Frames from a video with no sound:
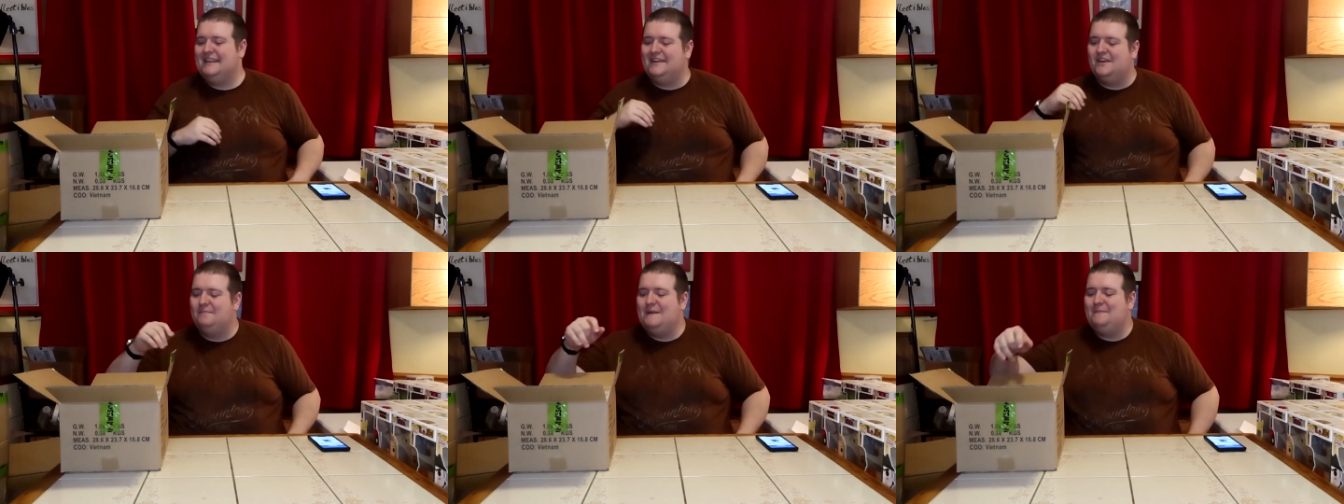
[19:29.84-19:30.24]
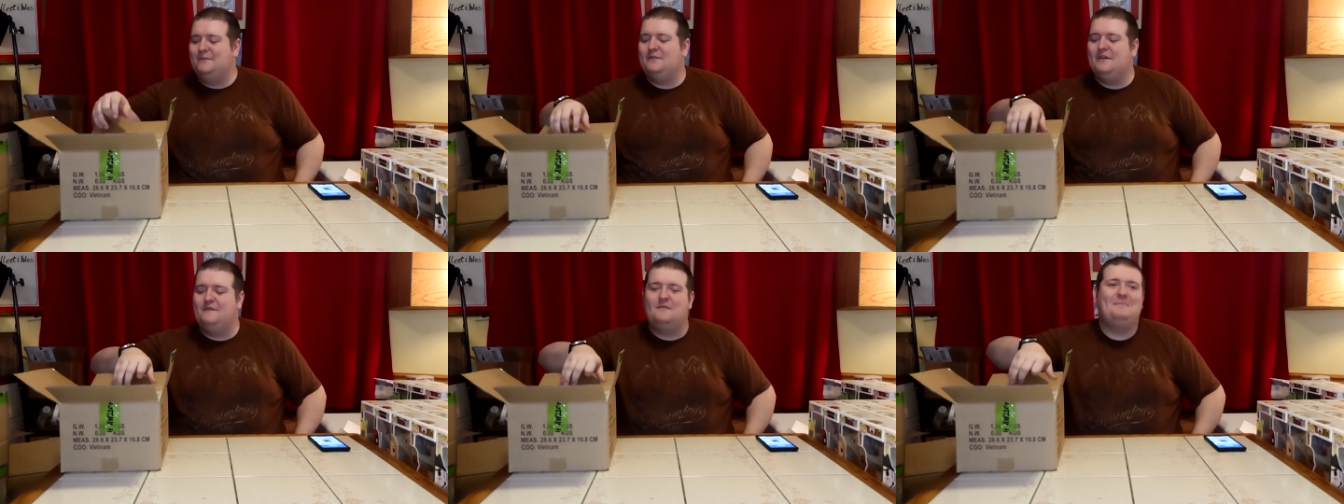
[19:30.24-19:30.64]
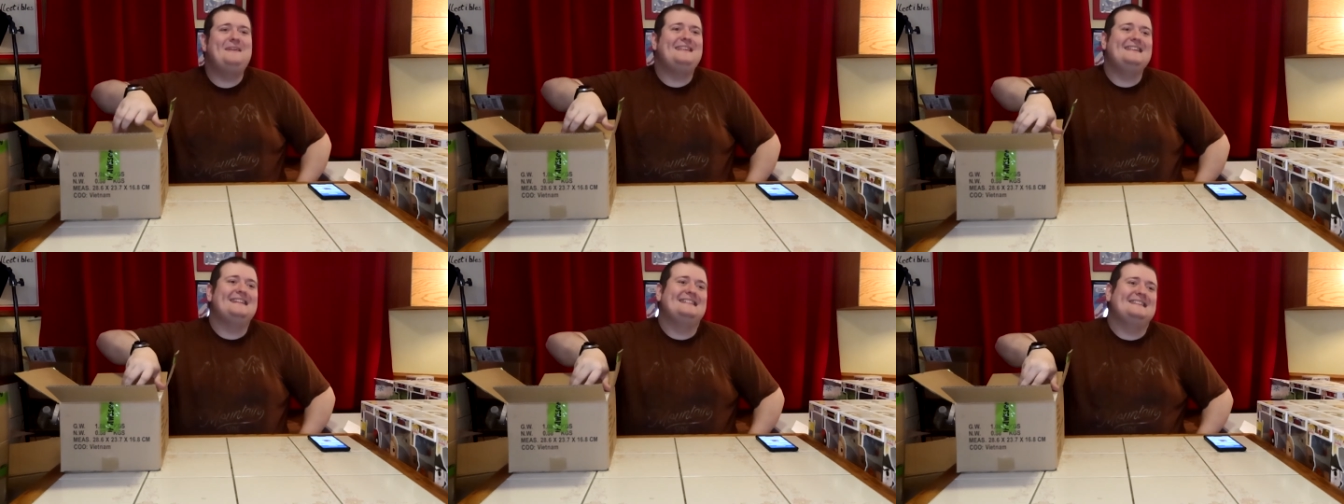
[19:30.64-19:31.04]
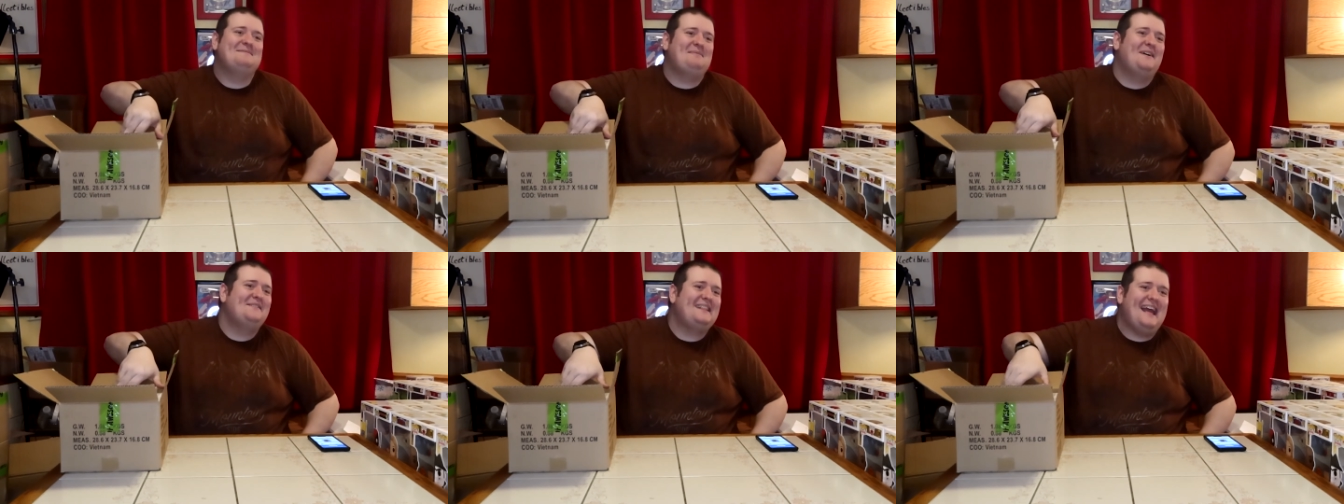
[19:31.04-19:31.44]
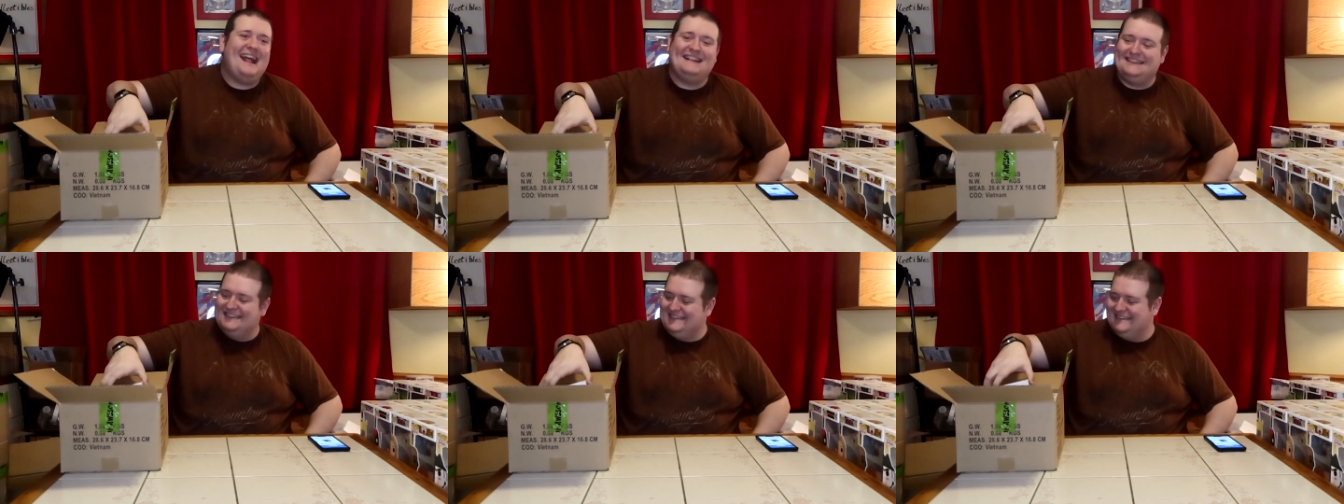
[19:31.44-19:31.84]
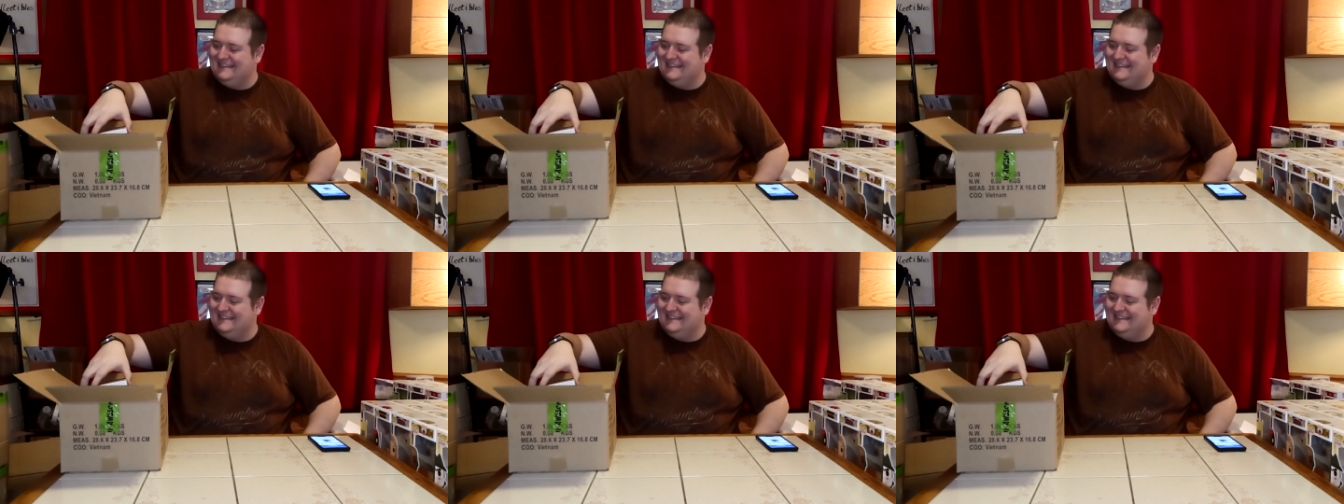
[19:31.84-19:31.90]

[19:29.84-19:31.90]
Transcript: there are people who have opinions about that.